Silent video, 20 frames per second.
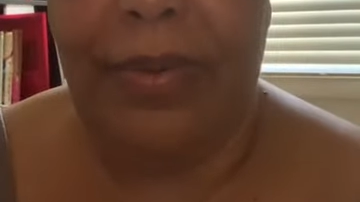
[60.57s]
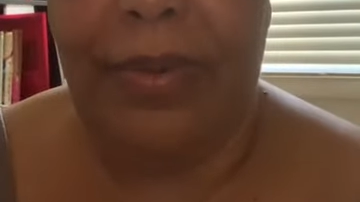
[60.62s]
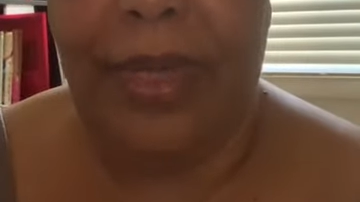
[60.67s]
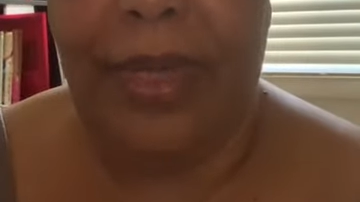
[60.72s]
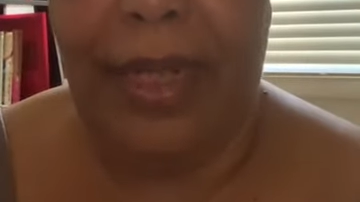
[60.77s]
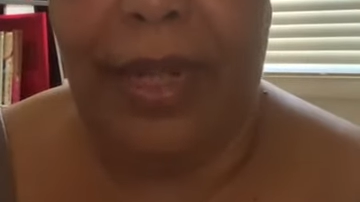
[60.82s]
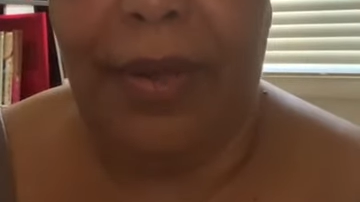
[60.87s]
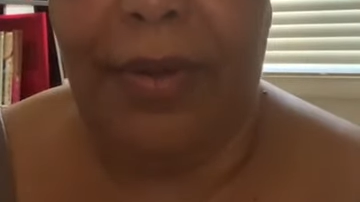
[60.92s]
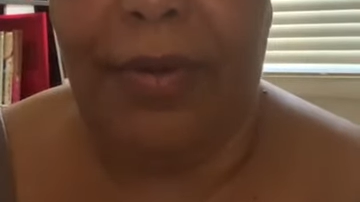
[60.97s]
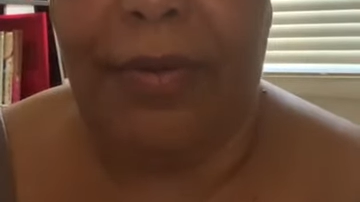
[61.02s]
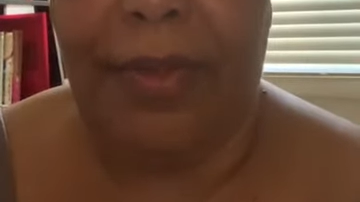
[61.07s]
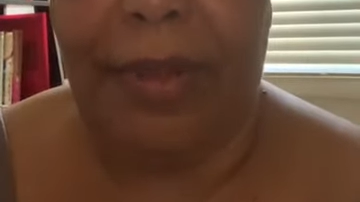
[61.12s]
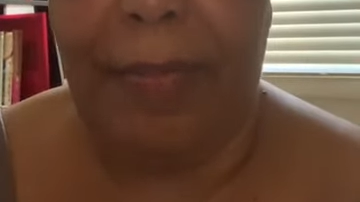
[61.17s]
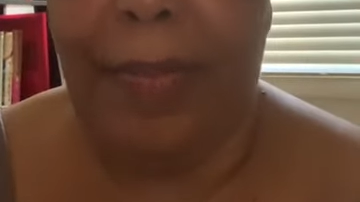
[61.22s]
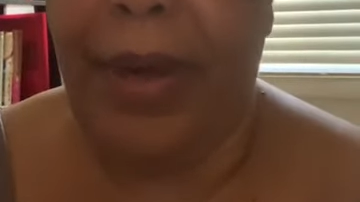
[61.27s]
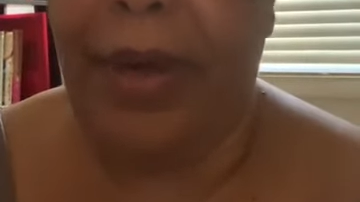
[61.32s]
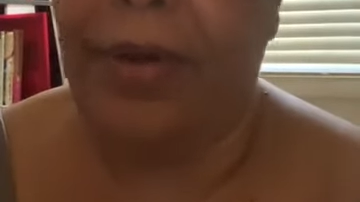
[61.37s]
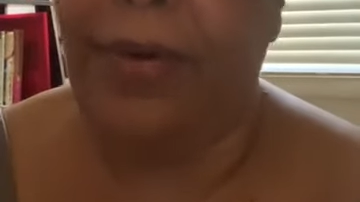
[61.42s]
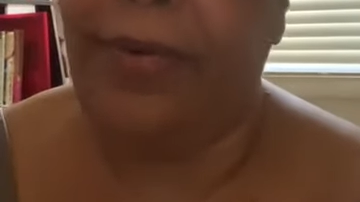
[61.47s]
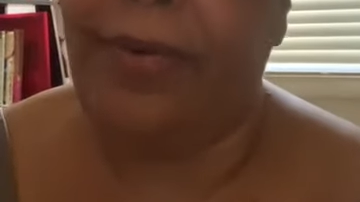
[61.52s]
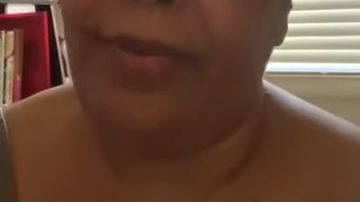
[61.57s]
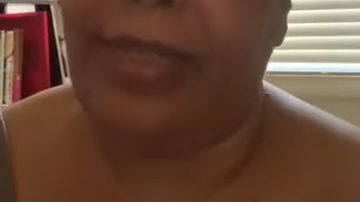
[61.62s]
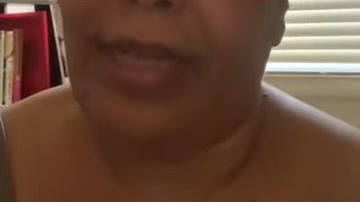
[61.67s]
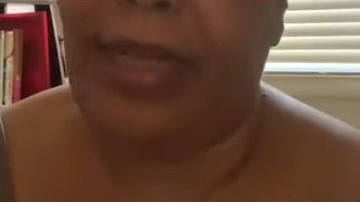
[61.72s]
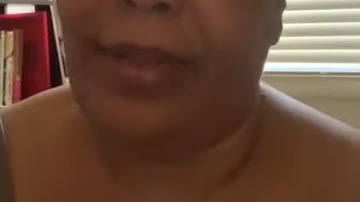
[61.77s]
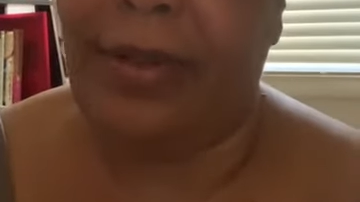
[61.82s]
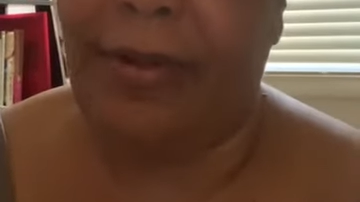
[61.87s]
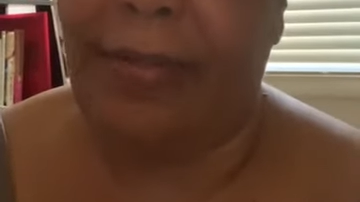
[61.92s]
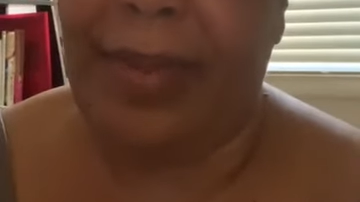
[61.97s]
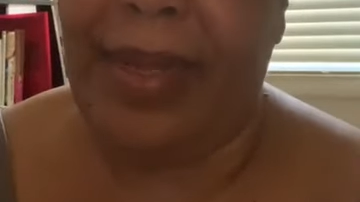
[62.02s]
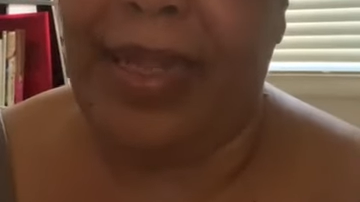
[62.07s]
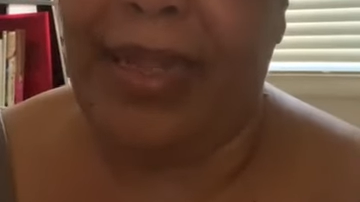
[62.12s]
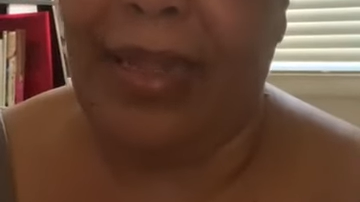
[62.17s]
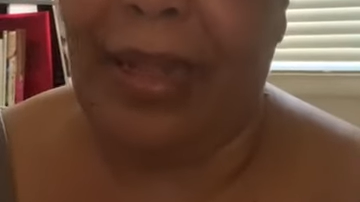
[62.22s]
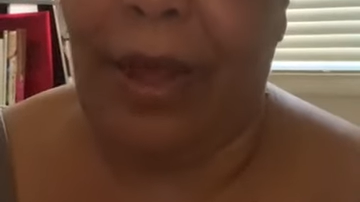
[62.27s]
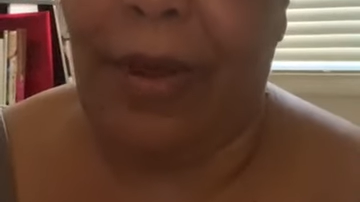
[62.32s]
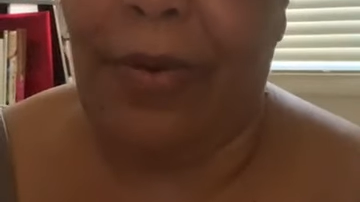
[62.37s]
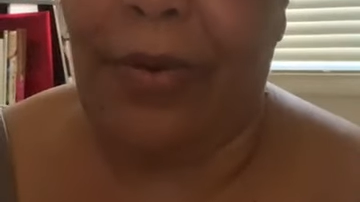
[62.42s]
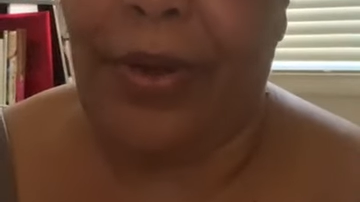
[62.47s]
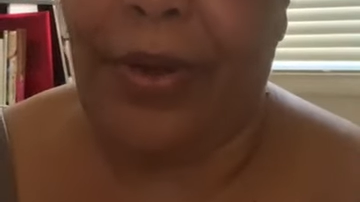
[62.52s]
you know, the pose a little bit
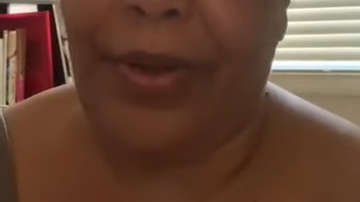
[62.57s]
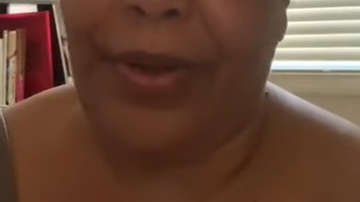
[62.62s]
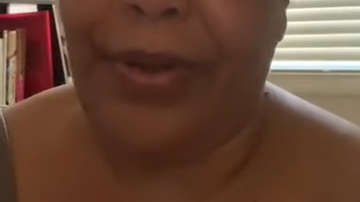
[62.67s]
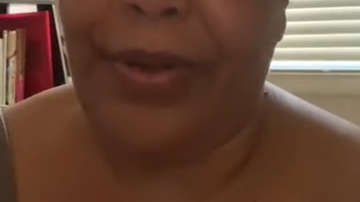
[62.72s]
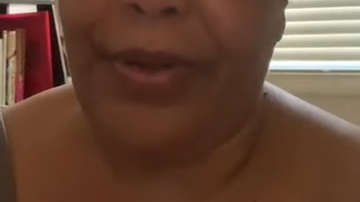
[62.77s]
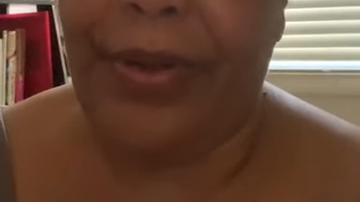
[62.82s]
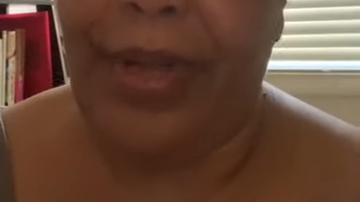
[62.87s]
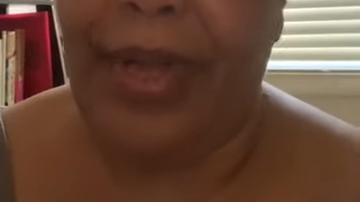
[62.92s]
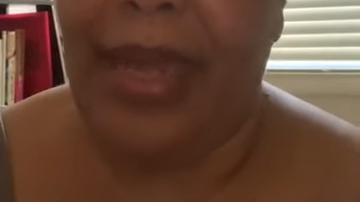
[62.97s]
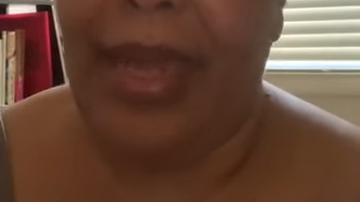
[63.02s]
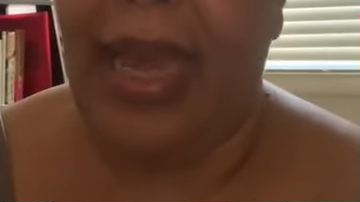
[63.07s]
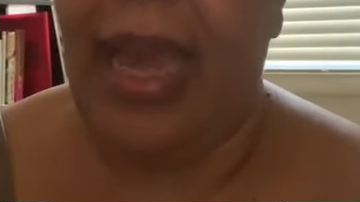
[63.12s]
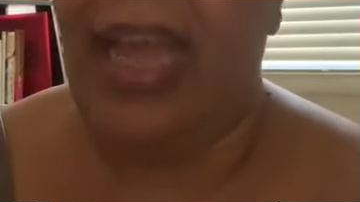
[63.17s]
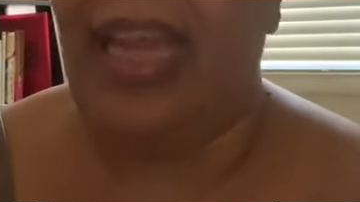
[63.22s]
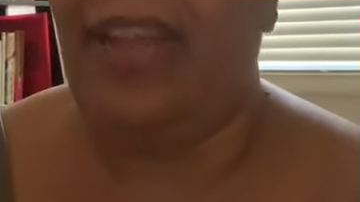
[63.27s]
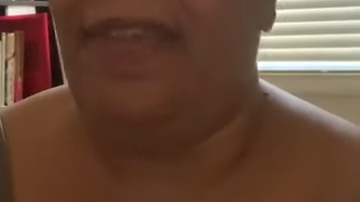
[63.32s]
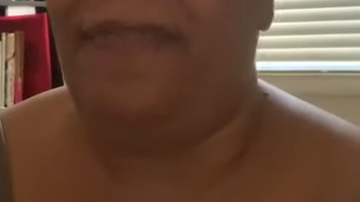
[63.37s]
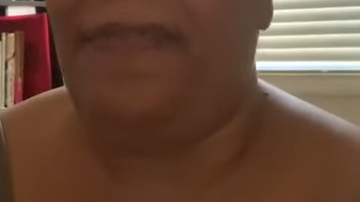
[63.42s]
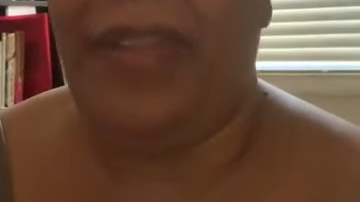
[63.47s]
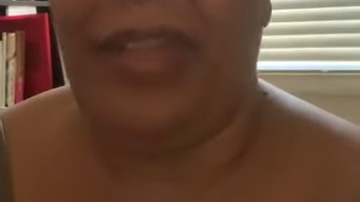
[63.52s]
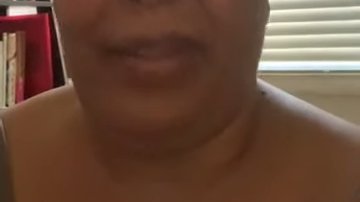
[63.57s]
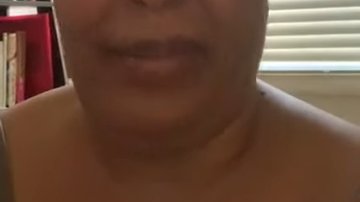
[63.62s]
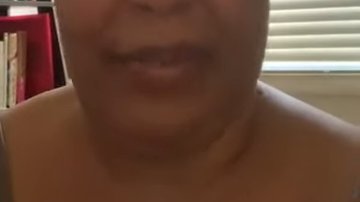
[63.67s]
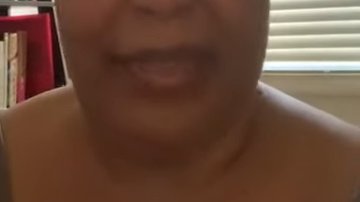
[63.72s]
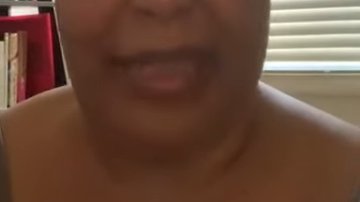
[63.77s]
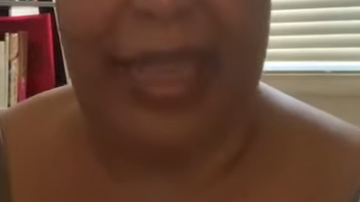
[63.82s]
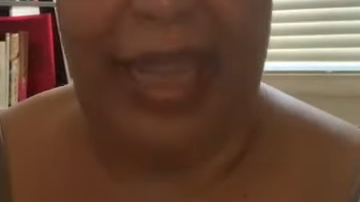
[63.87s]
longer. And it feels